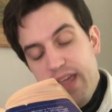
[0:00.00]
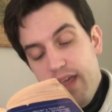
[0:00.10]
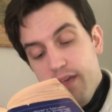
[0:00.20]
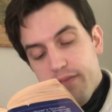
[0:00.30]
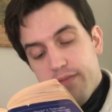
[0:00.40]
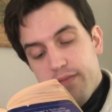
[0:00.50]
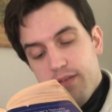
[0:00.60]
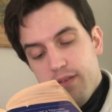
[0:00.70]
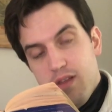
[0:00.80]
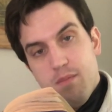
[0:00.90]
if,
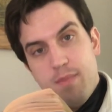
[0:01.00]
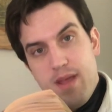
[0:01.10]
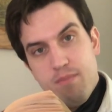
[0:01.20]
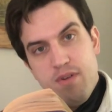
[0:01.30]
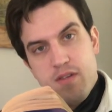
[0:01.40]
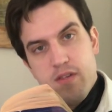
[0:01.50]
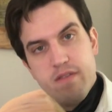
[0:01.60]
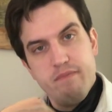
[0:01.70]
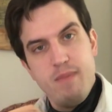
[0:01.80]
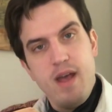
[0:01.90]
by a presence
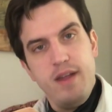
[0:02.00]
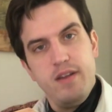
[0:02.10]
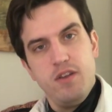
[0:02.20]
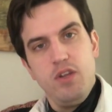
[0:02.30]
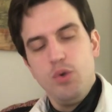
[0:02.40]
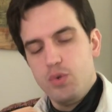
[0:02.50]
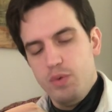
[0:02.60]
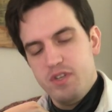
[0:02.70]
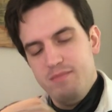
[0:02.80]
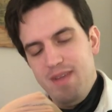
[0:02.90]
of mind
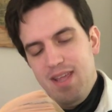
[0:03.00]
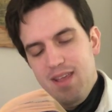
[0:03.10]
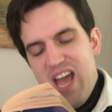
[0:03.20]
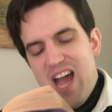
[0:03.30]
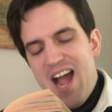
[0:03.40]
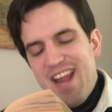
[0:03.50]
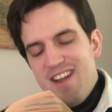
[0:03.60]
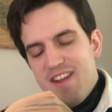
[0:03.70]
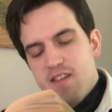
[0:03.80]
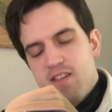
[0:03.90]
unusual to me, I had
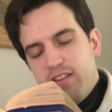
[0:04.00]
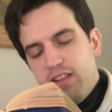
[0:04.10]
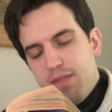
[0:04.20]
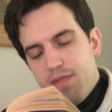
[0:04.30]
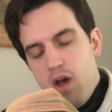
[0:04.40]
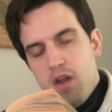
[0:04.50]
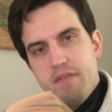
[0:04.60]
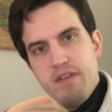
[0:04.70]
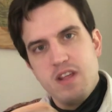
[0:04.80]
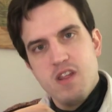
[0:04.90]
not suddenly thought
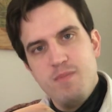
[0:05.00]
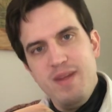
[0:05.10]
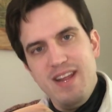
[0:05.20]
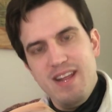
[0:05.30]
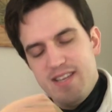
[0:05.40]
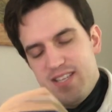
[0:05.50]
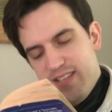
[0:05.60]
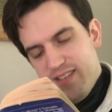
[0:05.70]
of an expedient.